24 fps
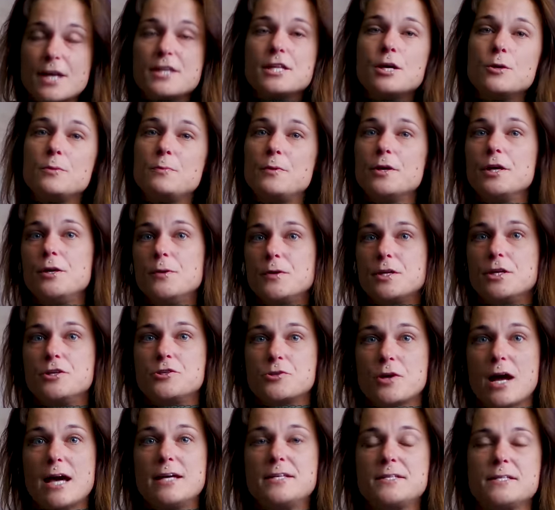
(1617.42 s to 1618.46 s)
they would put you in a
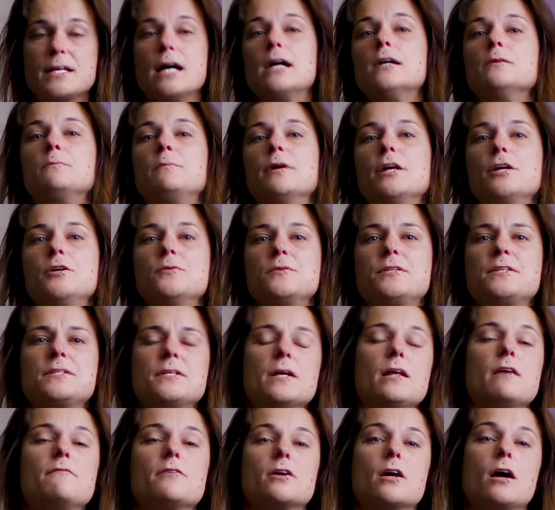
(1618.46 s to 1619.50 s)
dry cell, but you'd
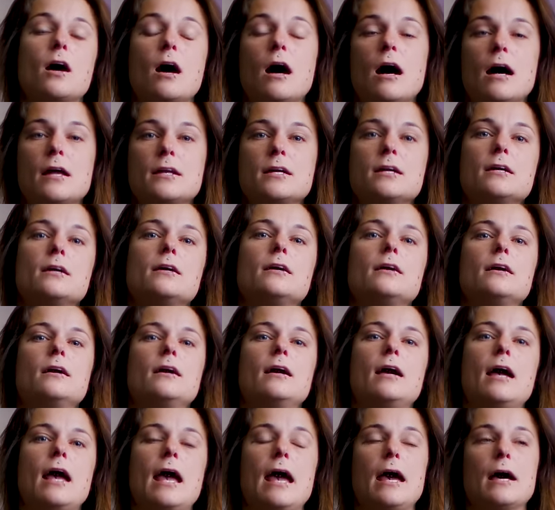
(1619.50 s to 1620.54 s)
still have a cot
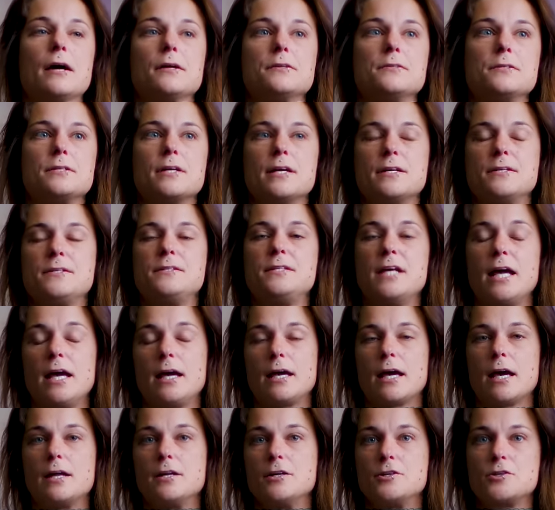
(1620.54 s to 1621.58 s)
and a
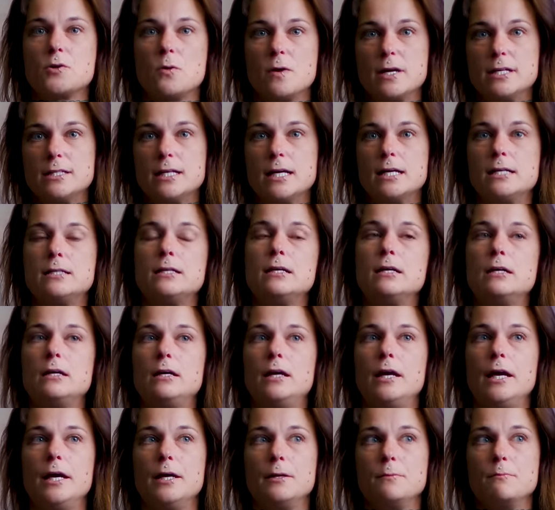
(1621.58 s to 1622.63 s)
sink and a toilet.
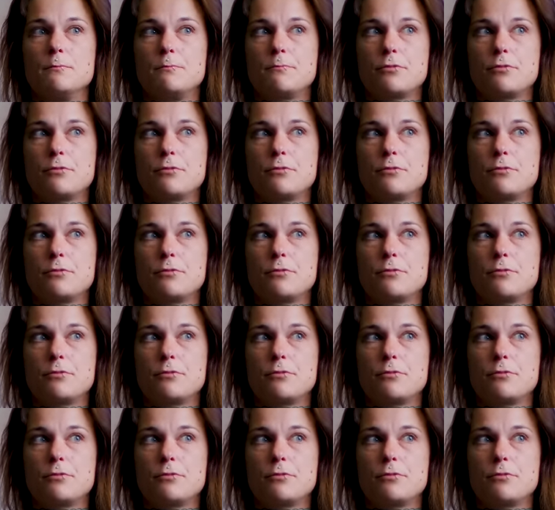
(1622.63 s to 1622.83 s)
In